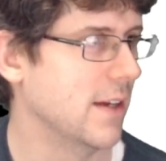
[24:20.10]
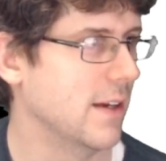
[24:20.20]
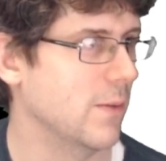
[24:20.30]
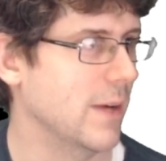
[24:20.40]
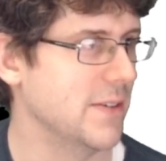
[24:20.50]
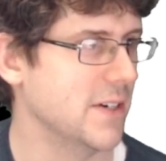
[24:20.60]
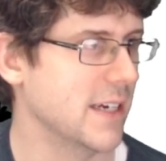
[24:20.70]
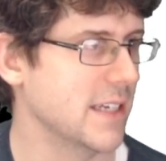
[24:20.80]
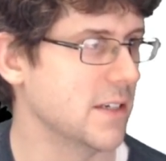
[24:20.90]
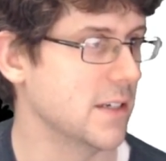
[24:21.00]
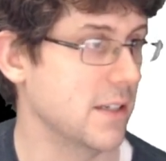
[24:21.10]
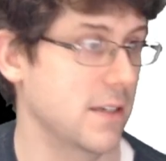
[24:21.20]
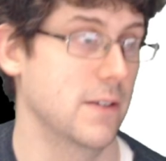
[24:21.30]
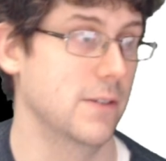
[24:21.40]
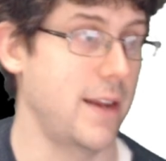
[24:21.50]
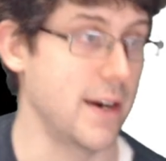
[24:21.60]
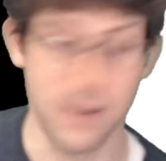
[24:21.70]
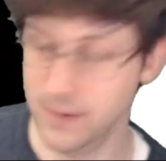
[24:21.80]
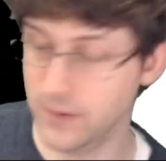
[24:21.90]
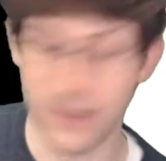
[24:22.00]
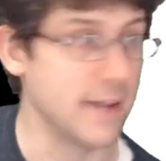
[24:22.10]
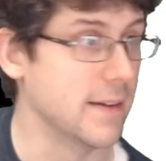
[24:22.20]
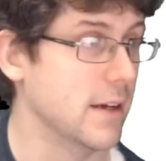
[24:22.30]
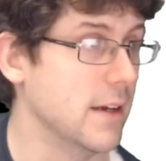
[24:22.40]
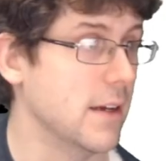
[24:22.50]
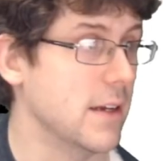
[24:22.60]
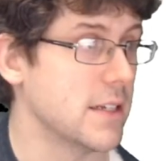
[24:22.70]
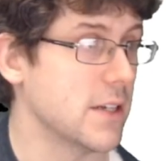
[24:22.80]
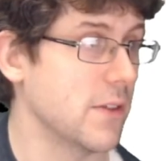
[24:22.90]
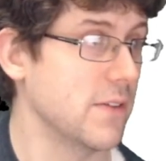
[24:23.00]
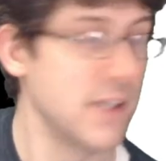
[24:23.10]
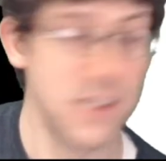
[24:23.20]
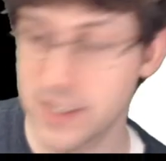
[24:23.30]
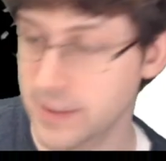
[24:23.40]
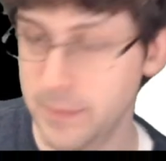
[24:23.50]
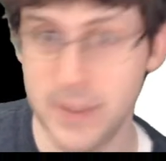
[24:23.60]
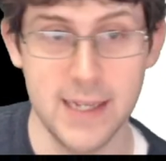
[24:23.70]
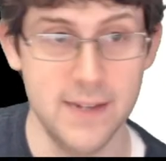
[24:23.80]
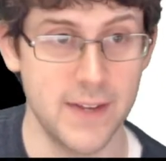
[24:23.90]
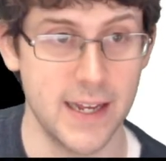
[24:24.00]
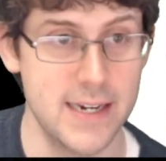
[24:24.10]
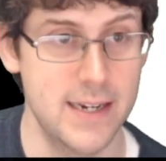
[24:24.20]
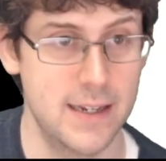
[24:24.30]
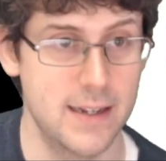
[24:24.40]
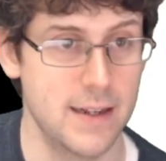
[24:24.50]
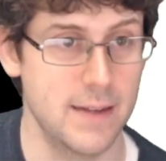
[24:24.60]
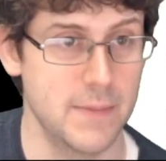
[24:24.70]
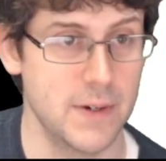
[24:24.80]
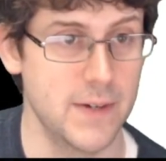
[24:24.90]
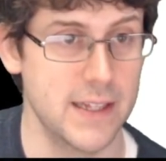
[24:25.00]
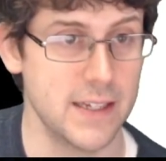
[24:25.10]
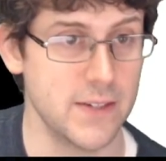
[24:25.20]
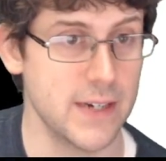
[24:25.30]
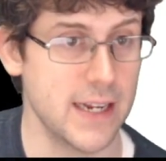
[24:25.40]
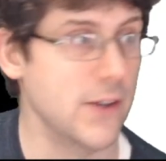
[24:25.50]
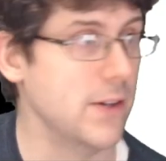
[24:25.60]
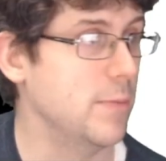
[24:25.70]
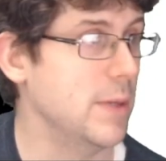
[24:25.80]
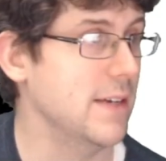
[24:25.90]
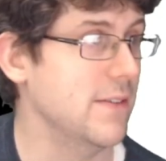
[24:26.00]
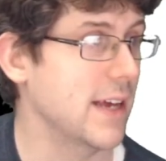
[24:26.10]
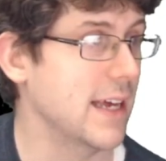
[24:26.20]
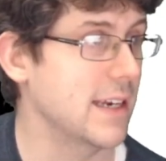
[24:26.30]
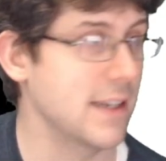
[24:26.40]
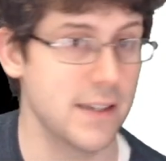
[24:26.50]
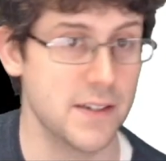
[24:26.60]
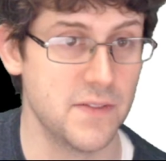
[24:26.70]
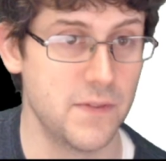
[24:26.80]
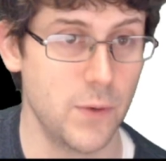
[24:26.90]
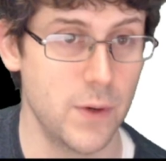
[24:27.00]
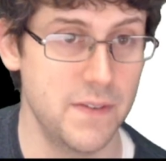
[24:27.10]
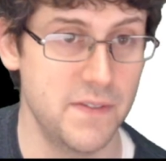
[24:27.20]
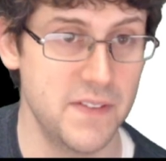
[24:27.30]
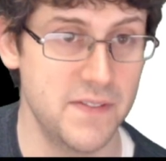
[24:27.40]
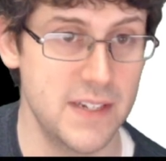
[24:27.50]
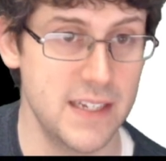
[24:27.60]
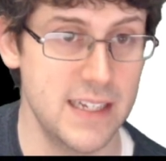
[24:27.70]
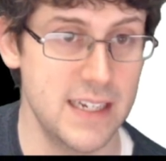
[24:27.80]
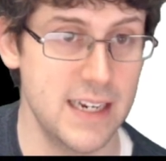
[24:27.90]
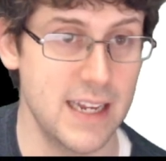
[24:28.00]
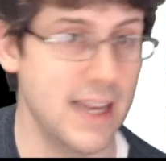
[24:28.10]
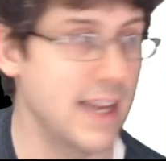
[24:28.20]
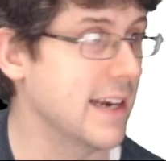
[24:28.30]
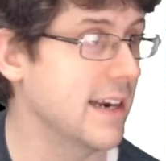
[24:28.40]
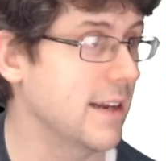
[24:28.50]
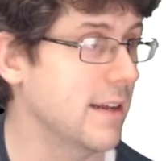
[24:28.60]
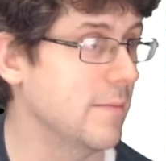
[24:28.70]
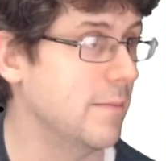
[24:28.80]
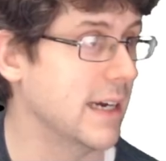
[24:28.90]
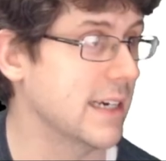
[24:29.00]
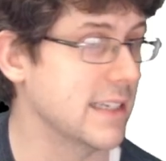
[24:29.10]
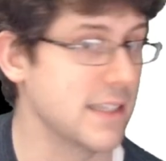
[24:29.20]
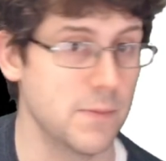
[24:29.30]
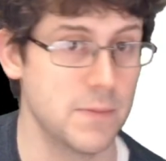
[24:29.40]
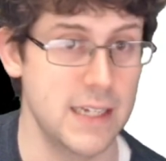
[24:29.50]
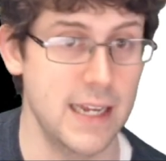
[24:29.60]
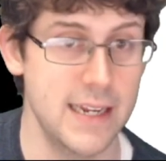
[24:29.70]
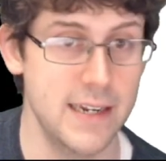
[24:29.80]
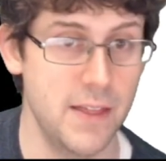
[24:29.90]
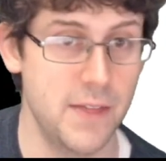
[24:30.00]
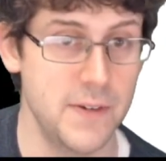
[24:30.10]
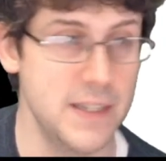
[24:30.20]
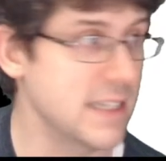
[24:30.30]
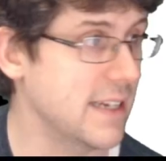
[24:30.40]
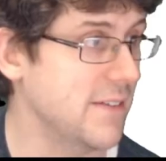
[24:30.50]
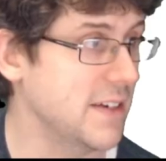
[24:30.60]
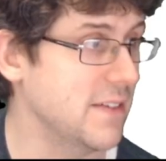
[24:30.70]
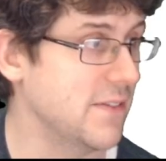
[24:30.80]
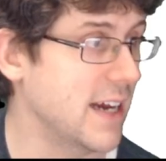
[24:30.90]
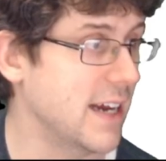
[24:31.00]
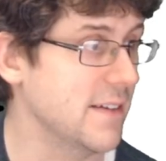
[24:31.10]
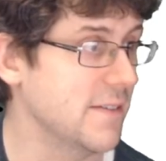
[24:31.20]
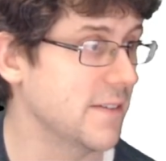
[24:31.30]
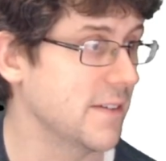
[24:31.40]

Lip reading: Round your answers. Oh dear. Okay. So the function p of n, I'm gonna write this one down. P of n is 415n minus 10,375.